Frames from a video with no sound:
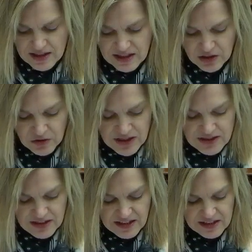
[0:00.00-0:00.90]

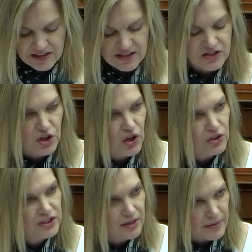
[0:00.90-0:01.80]
increase in
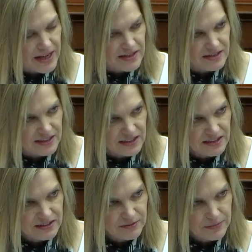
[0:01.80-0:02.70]
installed
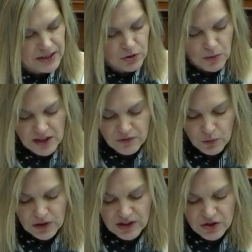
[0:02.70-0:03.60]
capacity by
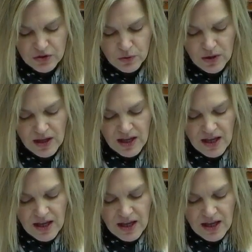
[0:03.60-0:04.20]
2042,